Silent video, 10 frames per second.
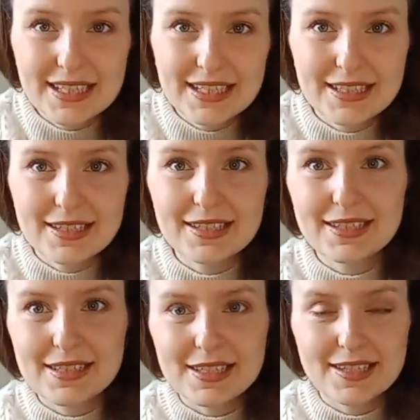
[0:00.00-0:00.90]
is
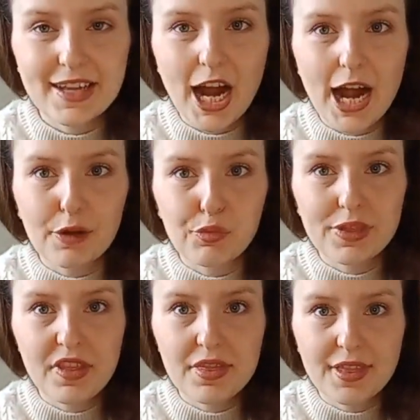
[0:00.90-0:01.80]
the scarf
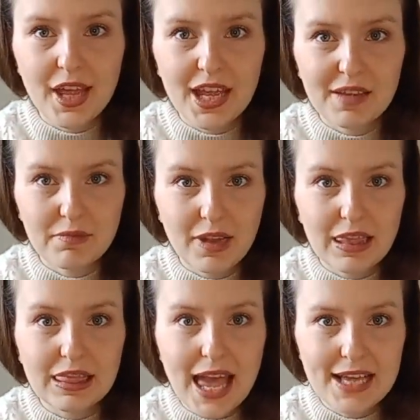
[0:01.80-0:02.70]
with the name
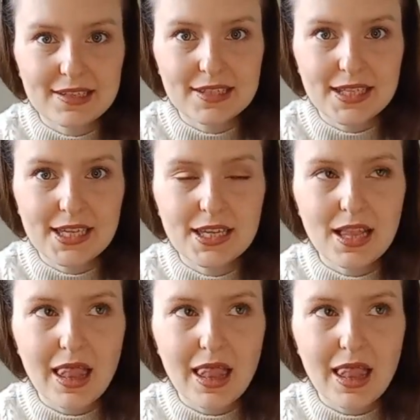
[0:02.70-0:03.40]
Lazy